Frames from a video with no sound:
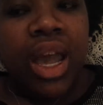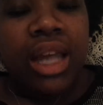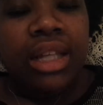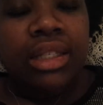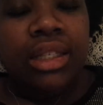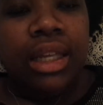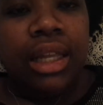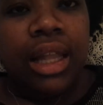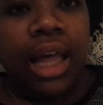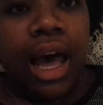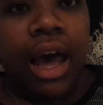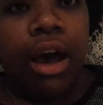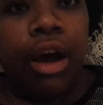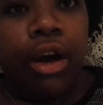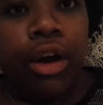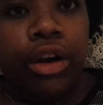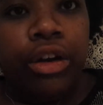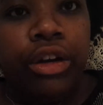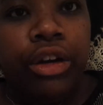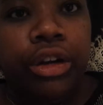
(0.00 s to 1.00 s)
it's a lot
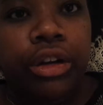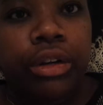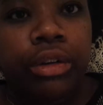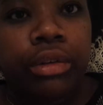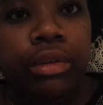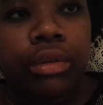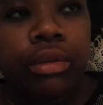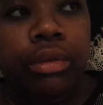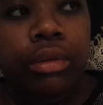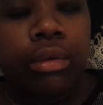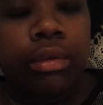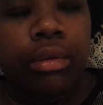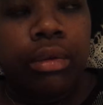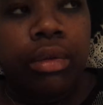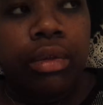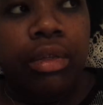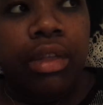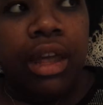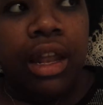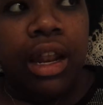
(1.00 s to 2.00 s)
harder
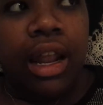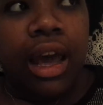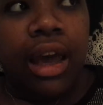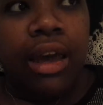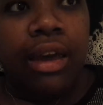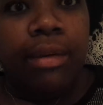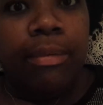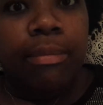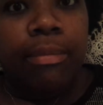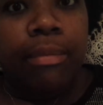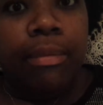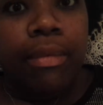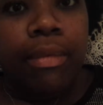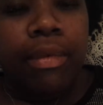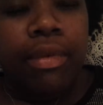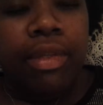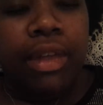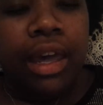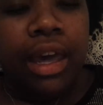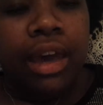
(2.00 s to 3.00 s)
than I
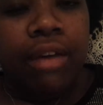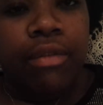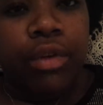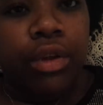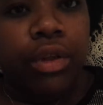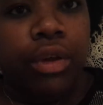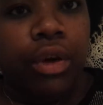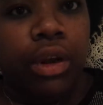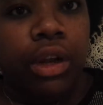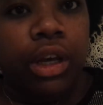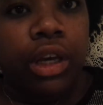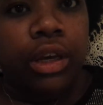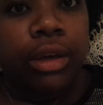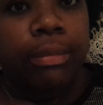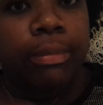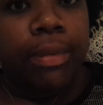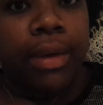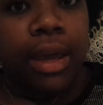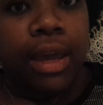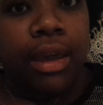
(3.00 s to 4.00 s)
think ever thought it
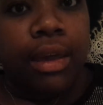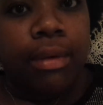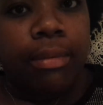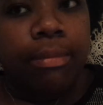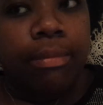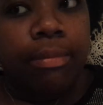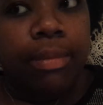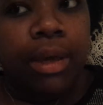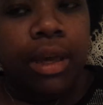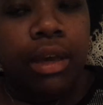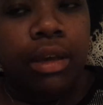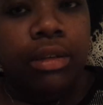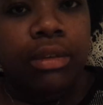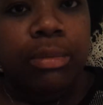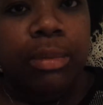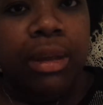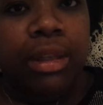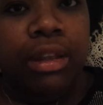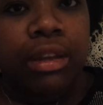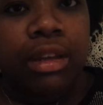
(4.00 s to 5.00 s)
could be.
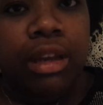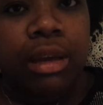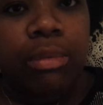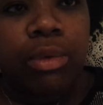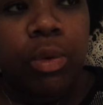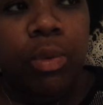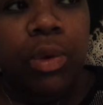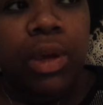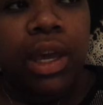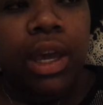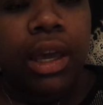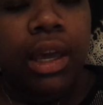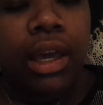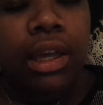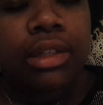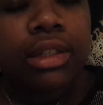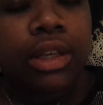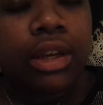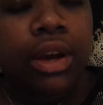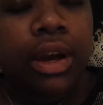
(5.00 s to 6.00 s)
Because by the time the weekend
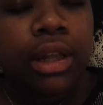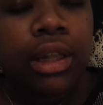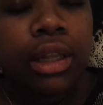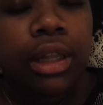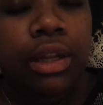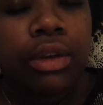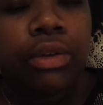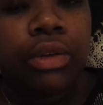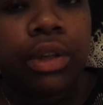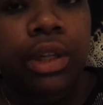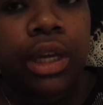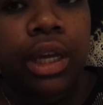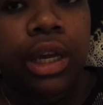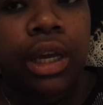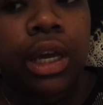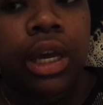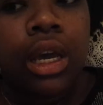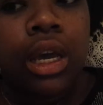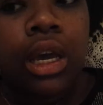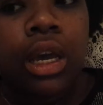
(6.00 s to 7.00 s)
gets here, I literally
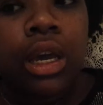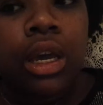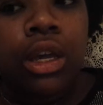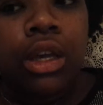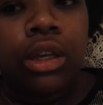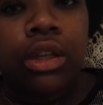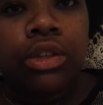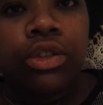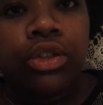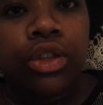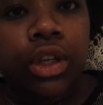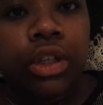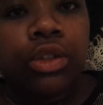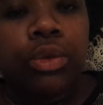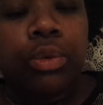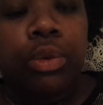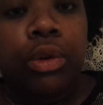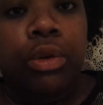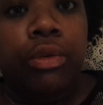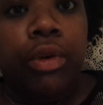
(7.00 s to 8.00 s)

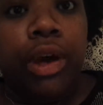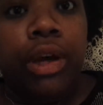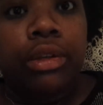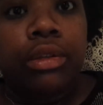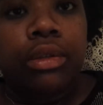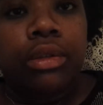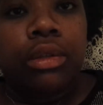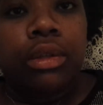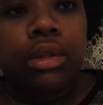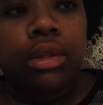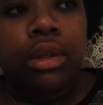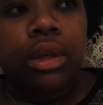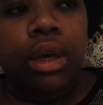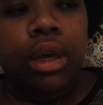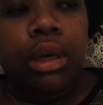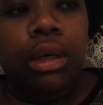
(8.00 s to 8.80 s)
just want to rest.